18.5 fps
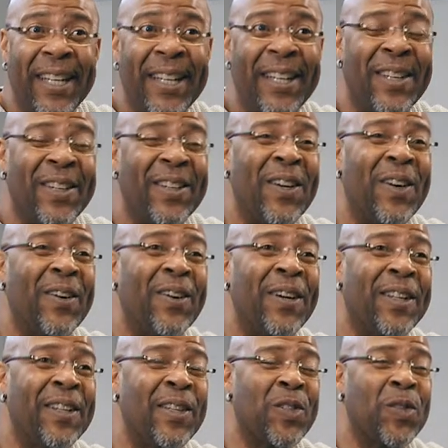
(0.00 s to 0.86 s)

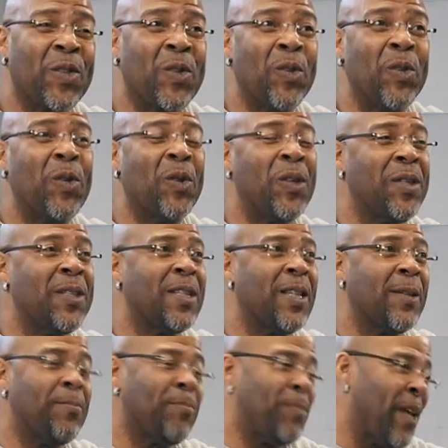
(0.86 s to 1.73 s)
and the school
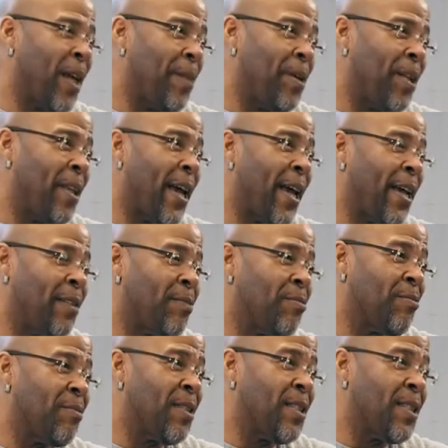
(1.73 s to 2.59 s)
is maybe like
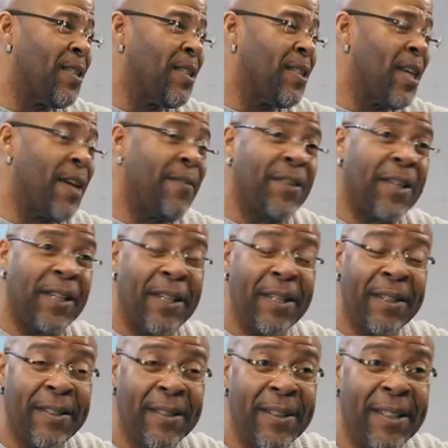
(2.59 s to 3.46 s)

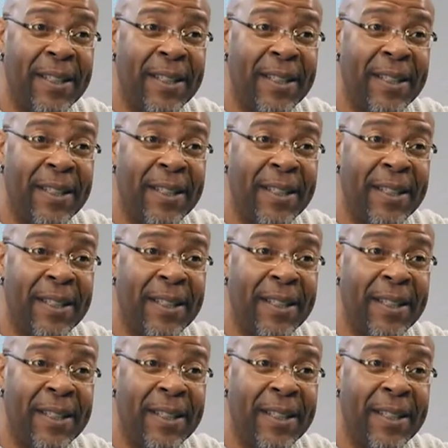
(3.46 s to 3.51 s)
70,